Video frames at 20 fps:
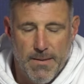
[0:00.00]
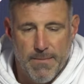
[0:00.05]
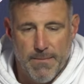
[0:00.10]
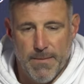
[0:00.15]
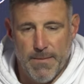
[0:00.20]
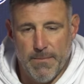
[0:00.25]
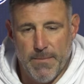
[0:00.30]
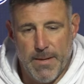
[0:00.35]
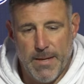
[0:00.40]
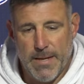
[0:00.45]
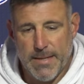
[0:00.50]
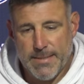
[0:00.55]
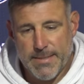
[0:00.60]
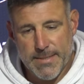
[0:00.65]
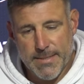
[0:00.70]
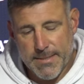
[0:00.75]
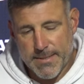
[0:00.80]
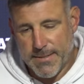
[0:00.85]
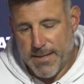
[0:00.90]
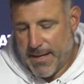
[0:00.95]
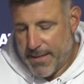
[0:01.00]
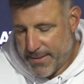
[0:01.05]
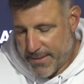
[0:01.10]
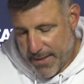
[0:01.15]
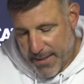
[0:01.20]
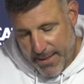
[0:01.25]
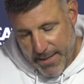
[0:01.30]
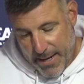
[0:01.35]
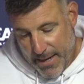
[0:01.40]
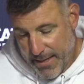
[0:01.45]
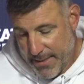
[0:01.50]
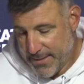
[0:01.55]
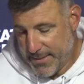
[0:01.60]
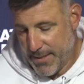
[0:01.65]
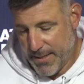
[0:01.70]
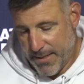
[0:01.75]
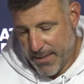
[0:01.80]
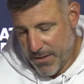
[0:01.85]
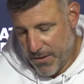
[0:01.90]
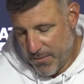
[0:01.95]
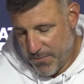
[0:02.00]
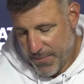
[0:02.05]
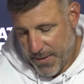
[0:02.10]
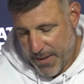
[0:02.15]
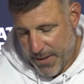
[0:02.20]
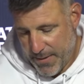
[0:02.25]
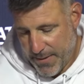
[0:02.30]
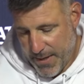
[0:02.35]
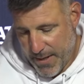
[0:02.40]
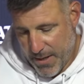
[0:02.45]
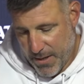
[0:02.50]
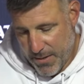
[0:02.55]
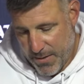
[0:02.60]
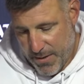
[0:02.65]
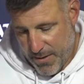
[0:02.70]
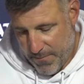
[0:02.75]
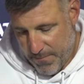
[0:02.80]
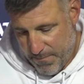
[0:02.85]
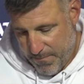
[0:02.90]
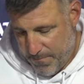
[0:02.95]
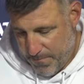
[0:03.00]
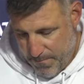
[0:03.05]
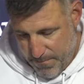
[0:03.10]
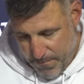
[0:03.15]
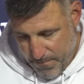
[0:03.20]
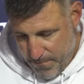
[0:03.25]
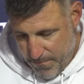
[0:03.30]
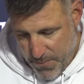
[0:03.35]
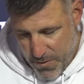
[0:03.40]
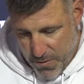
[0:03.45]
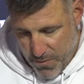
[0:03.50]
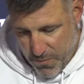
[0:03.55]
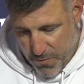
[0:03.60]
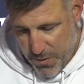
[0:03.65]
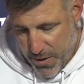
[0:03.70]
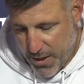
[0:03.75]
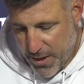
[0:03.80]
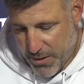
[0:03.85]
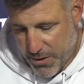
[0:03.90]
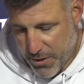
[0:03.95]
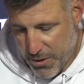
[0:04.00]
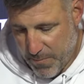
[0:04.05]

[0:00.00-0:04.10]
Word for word: I mean, I just, I think guys, you know, they, they, they, you know, credit to